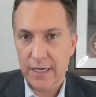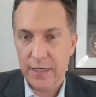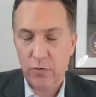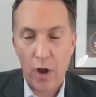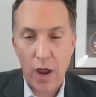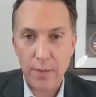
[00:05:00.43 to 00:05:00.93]

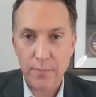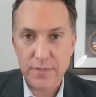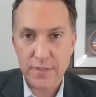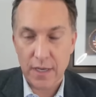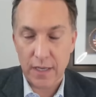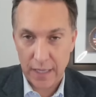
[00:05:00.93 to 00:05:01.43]

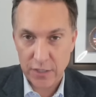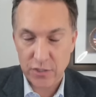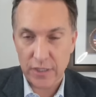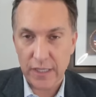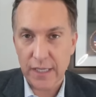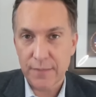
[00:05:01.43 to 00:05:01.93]
crimes,
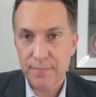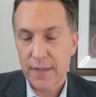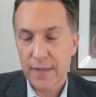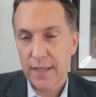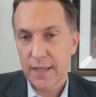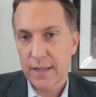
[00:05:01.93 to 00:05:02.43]
allegedly,
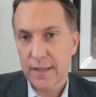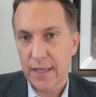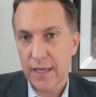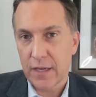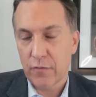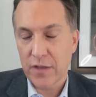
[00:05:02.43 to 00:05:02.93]

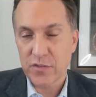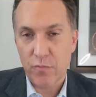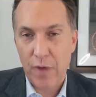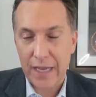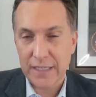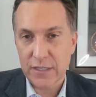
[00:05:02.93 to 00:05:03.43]
the crimes of
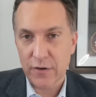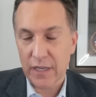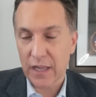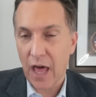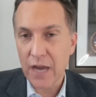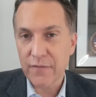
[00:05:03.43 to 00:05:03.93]
racketeering, a
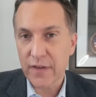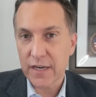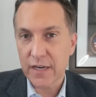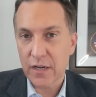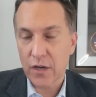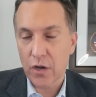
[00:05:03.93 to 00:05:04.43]
lot of
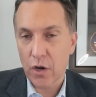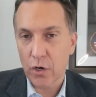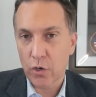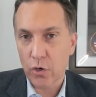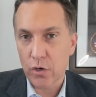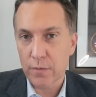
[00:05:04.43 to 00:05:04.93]
it
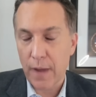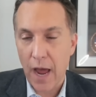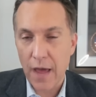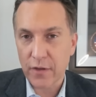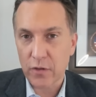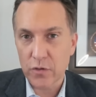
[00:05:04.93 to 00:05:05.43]
occurred
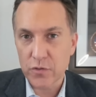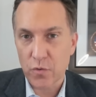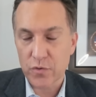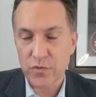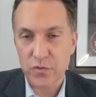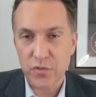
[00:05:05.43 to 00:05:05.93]
behind the closed
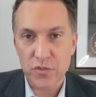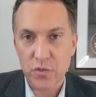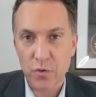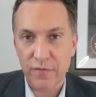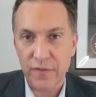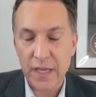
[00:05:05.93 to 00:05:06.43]
doors. And
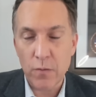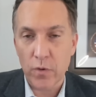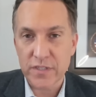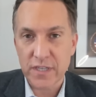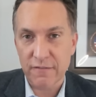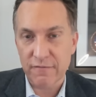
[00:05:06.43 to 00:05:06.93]
so if he
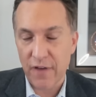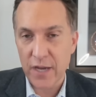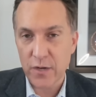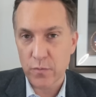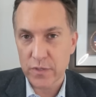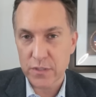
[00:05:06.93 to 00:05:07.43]
was
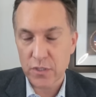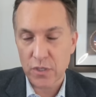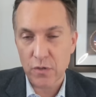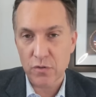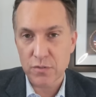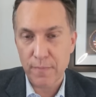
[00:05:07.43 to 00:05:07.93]
confined to his
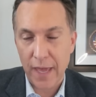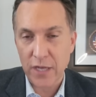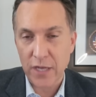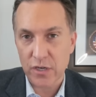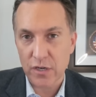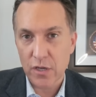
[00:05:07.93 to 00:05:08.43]
huge
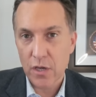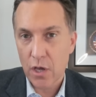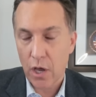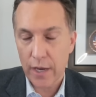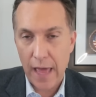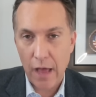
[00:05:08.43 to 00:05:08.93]
mansion
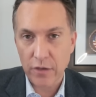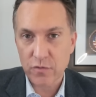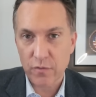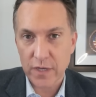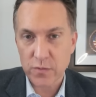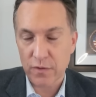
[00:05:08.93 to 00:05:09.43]
on house
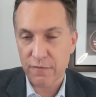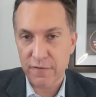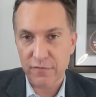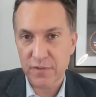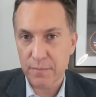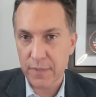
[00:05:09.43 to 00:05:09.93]
arrest with a
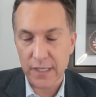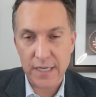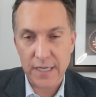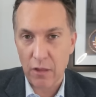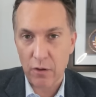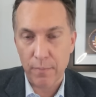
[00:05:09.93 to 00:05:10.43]
$50 million
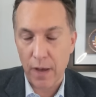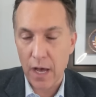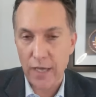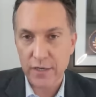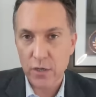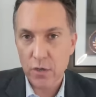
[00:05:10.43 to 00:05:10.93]

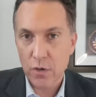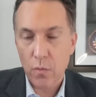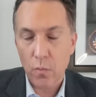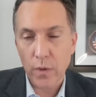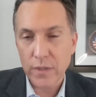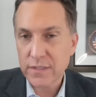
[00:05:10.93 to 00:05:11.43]
bond,
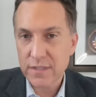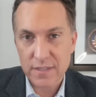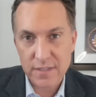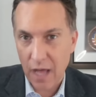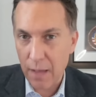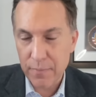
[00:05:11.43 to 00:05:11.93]
what's to
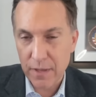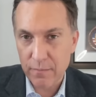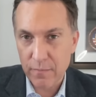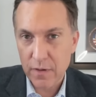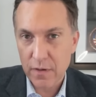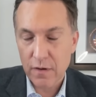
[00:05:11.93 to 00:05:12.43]
stop
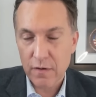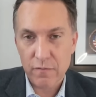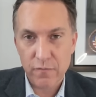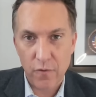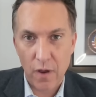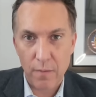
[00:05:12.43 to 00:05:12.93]
him
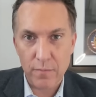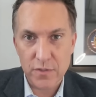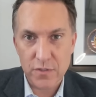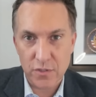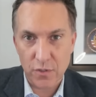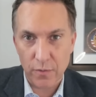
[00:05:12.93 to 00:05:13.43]

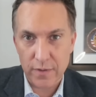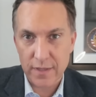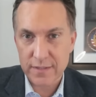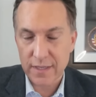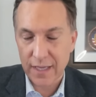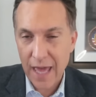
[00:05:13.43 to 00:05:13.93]
from doing
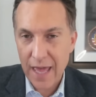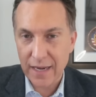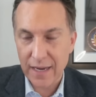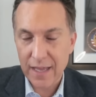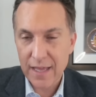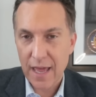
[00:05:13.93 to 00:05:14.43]
this
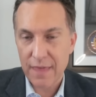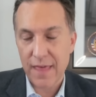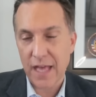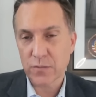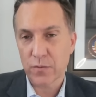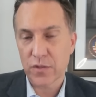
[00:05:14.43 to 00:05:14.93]
again? And
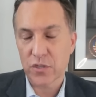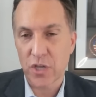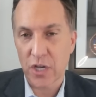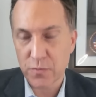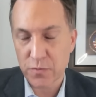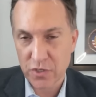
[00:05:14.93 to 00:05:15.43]
that's what the
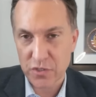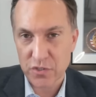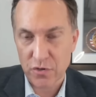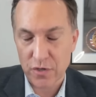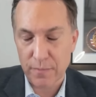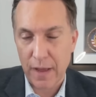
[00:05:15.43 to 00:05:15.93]
judge was
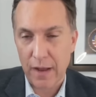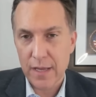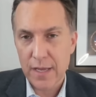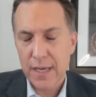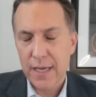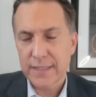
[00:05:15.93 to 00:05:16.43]
concerned about.
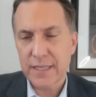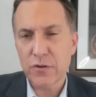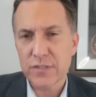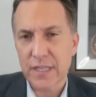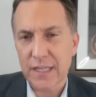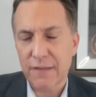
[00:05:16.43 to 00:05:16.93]
It's
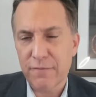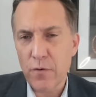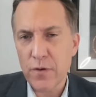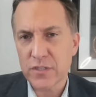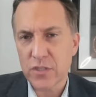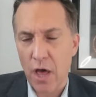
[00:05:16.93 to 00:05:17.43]
interesting. He
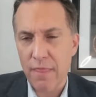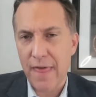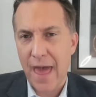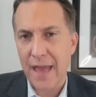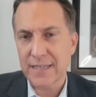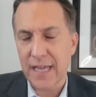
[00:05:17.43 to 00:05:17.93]
focused on
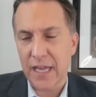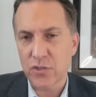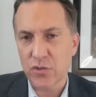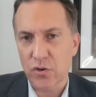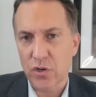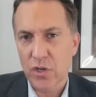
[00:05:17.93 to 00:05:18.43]
that
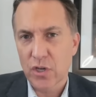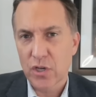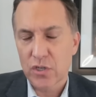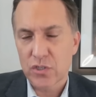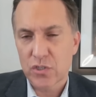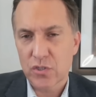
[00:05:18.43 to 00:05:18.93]
danger
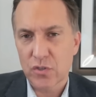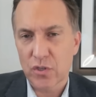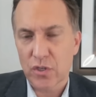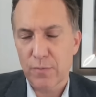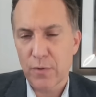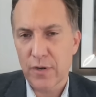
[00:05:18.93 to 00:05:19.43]
to the
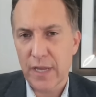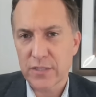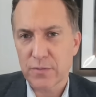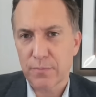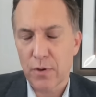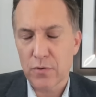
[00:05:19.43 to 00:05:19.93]
community
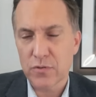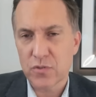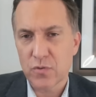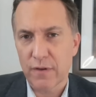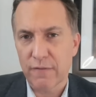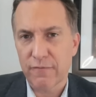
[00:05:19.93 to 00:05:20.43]
as opposed
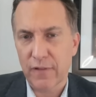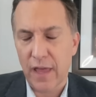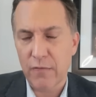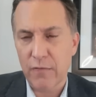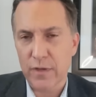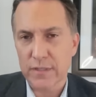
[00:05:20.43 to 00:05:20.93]
to a
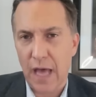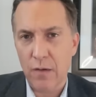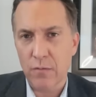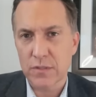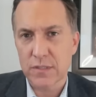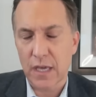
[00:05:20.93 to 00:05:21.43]
flight risk. I
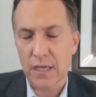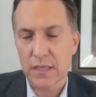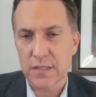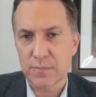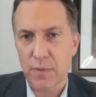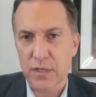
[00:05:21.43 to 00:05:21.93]
would say
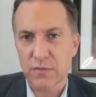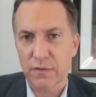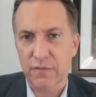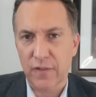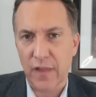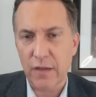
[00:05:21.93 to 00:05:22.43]
he's as much of a
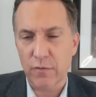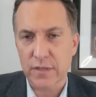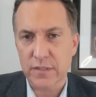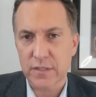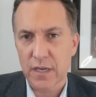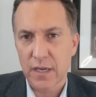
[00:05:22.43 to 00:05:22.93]
flight
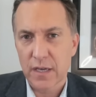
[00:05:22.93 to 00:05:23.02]
risk